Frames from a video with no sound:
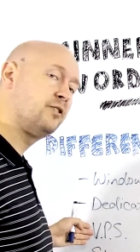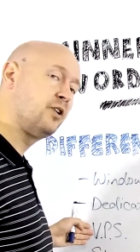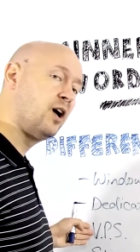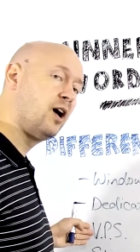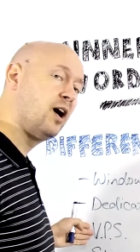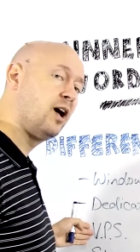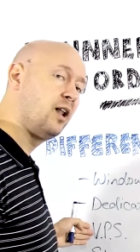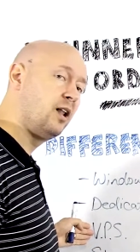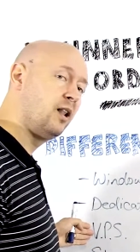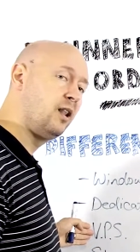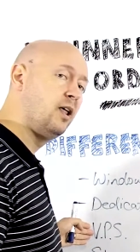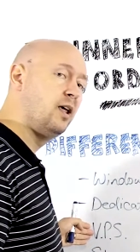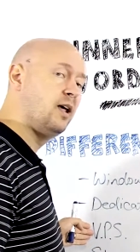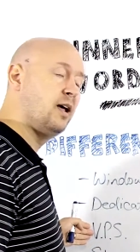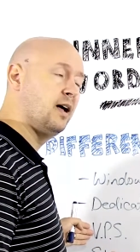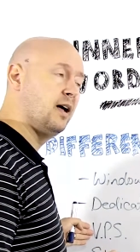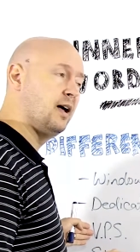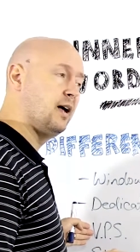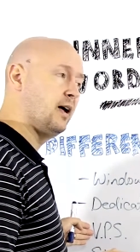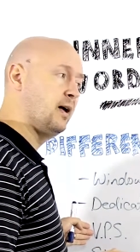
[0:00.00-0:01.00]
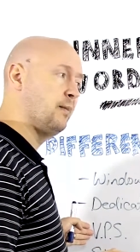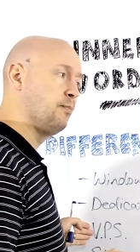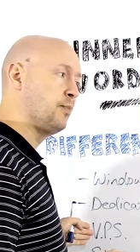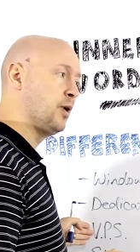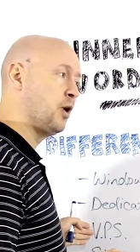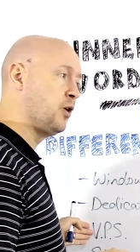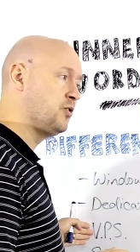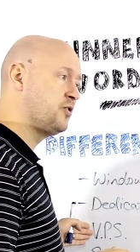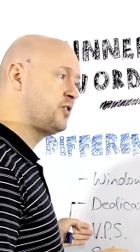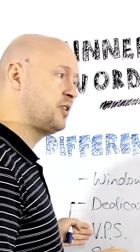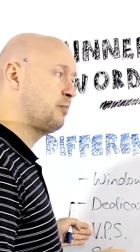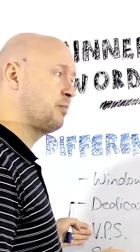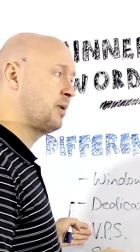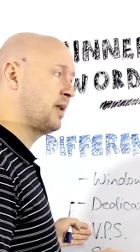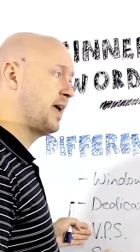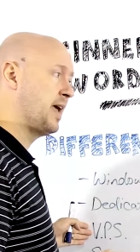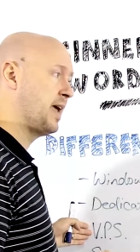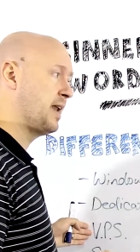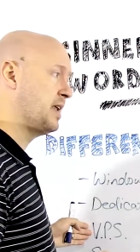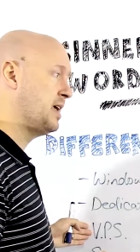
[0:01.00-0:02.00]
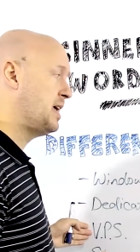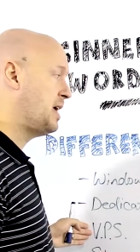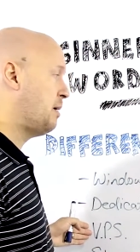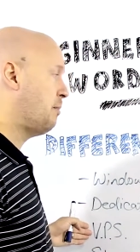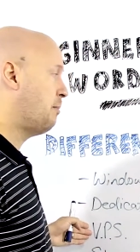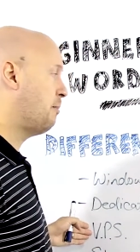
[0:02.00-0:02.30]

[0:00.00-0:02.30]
style hosting plan,